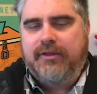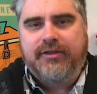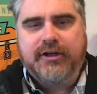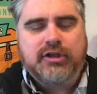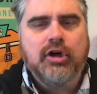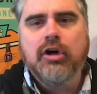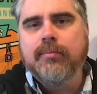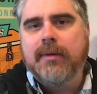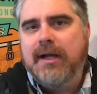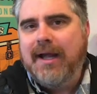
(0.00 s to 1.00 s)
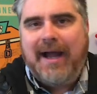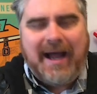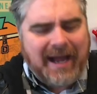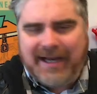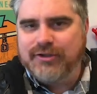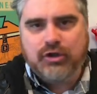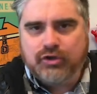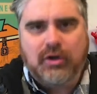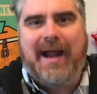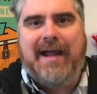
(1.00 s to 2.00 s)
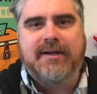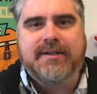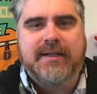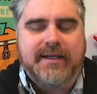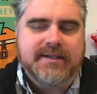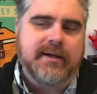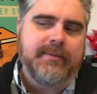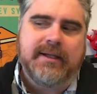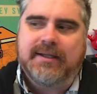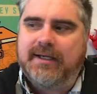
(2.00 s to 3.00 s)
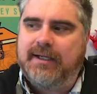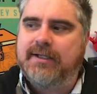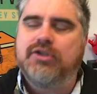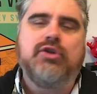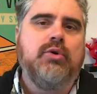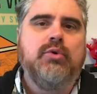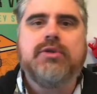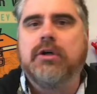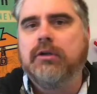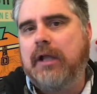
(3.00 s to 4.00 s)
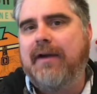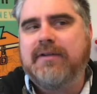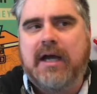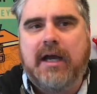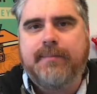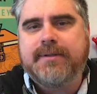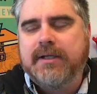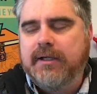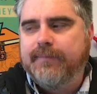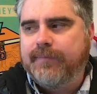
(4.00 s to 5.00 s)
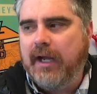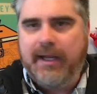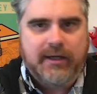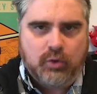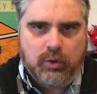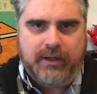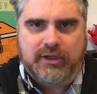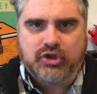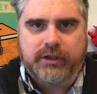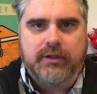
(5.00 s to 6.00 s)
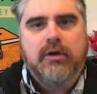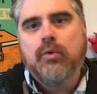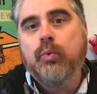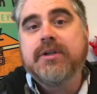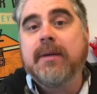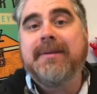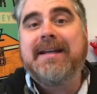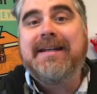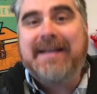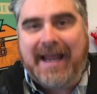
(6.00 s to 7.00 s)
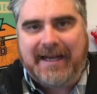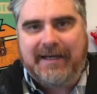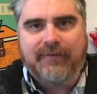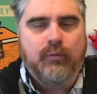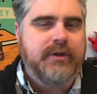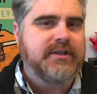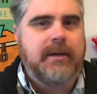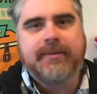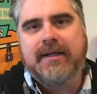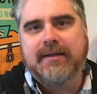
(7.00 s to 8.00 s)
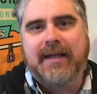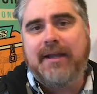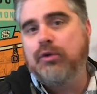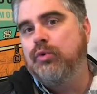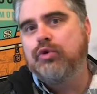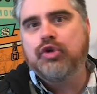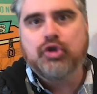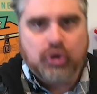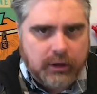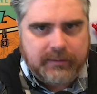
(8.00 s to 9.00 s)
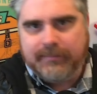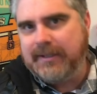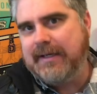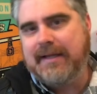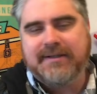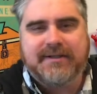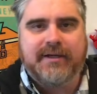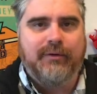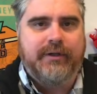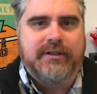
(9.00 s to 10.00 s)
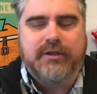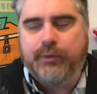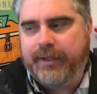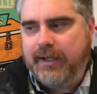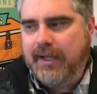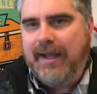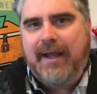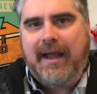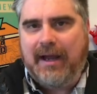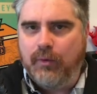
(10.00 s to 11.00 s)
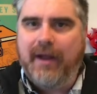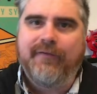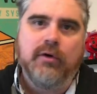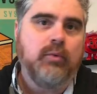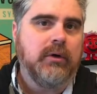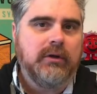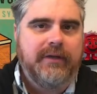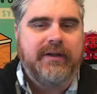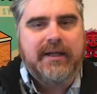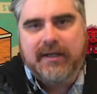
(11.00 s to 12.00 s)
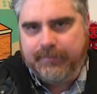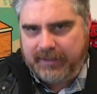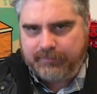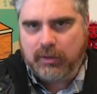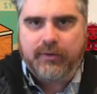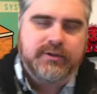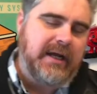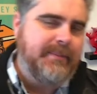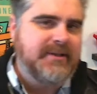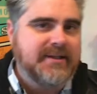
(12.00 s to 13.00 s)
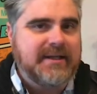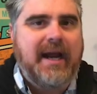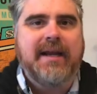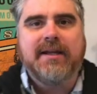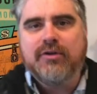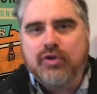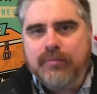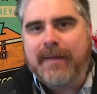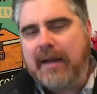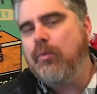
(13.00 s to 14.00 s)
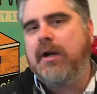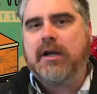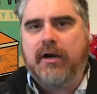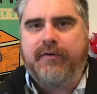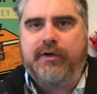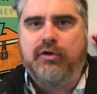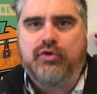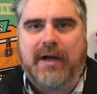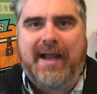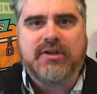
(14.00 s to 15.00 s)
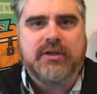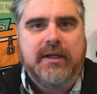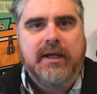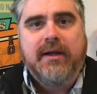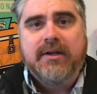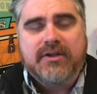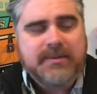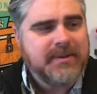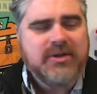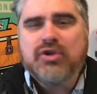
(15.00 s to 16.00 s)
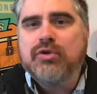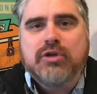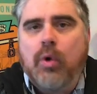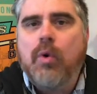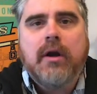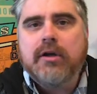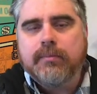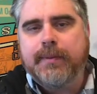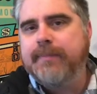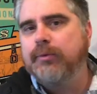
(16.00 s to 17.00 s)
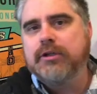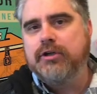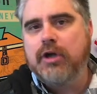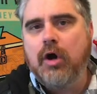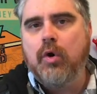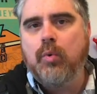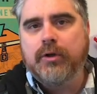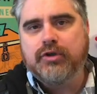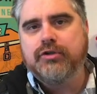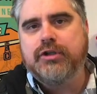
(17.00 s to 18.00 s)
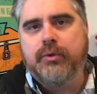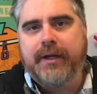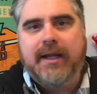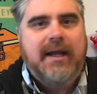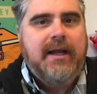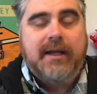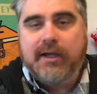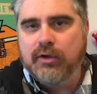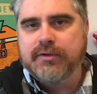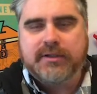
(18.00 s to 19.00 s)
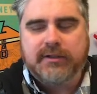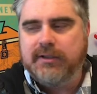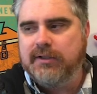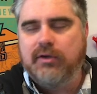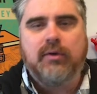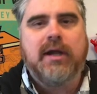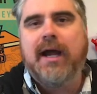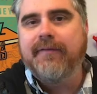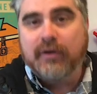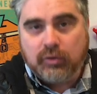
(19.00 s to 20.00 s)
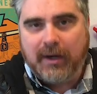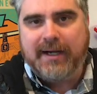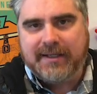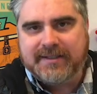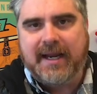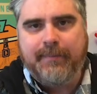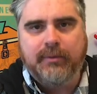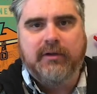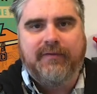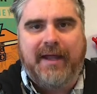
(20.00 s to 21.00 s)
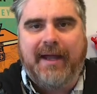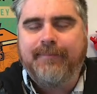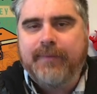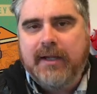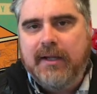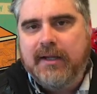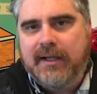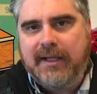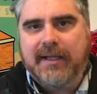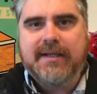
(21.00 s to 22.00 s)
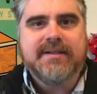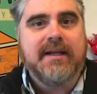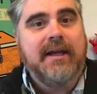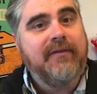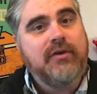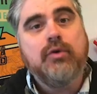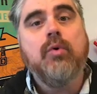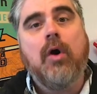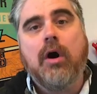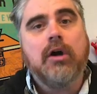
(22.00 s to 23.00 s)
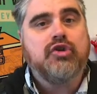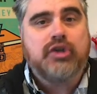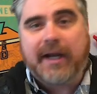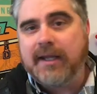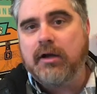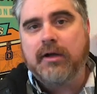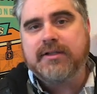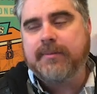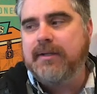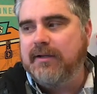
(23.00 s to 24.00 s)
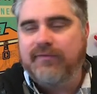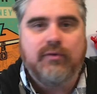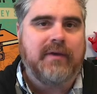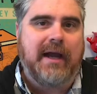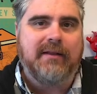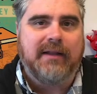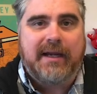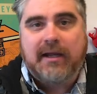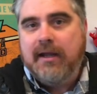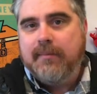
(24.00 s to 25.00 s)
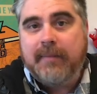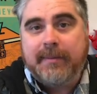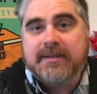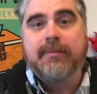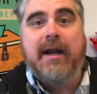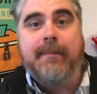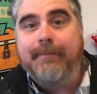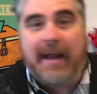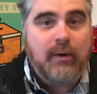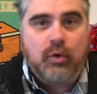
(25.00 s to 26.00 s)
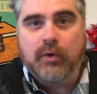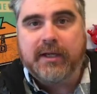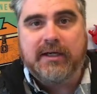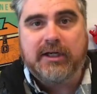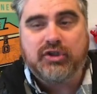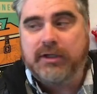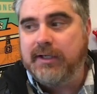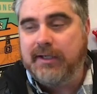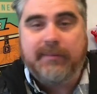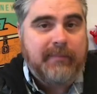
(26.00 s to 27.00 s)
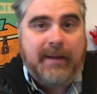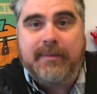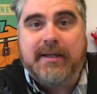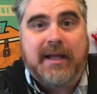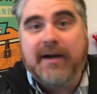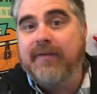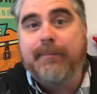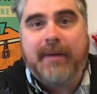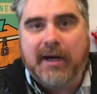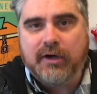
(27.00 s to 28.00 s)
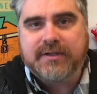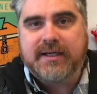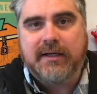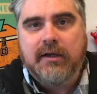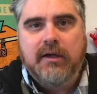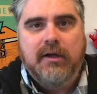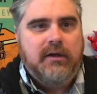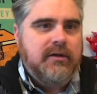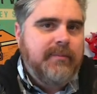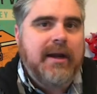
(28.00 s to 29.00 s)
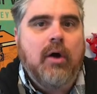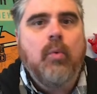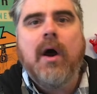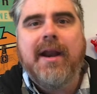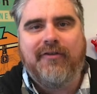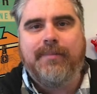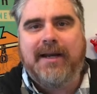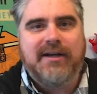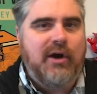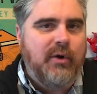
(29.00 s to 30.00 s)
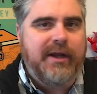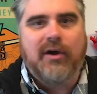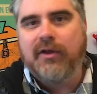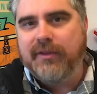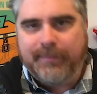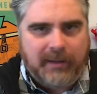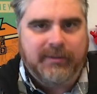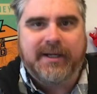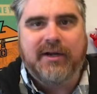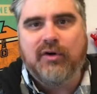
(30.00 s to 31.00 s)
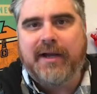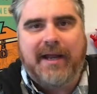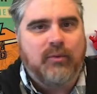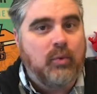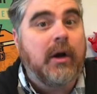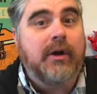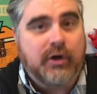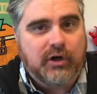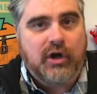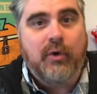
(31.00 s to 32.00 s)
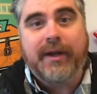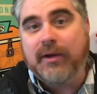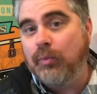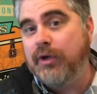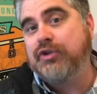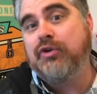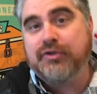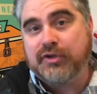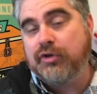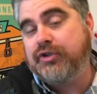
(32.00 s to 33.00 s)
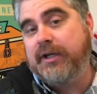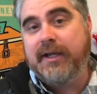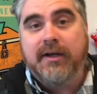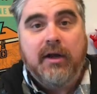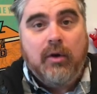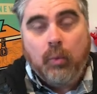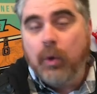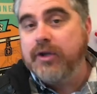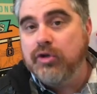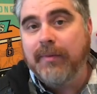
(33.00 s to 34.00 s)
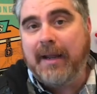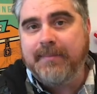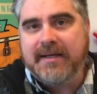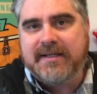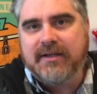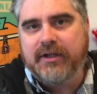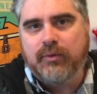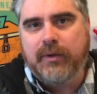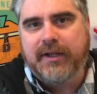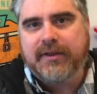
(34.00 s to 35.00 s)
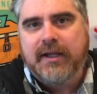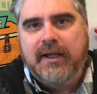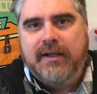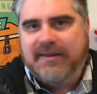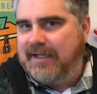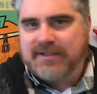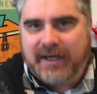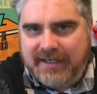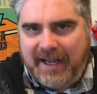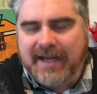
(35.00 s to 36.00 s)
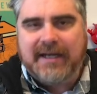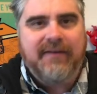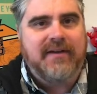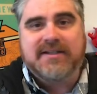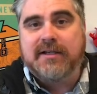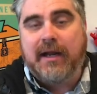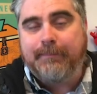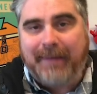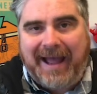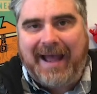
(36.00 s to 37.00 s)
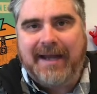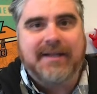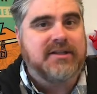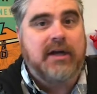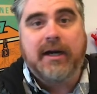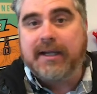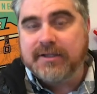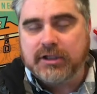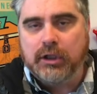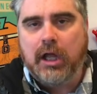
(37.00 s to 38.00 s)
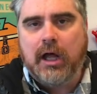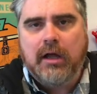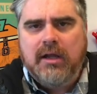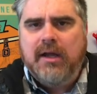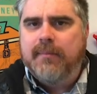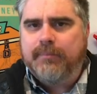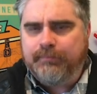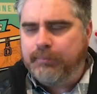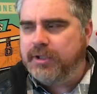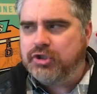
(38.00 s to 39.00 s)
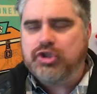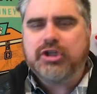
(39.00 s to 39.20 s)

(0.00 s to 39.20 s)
the term hide your tracks is something that is used a lot of times in coordination with something negative, with something that you shouldn't be necessarily doing. However, we're living in a big brother type society and you may want to cover your tracks just because you don't want people to know what you're doing. Here's, you know, kind of a great example of that is if you are checking on something, if you got like maybe some kind of medical condition and it might be kind of embarrassing, you may not want everybody knowing on the public internet where you're going and what you're searching and what you might be dealing with. That's not negative, it's not bad, it's not against the law, but you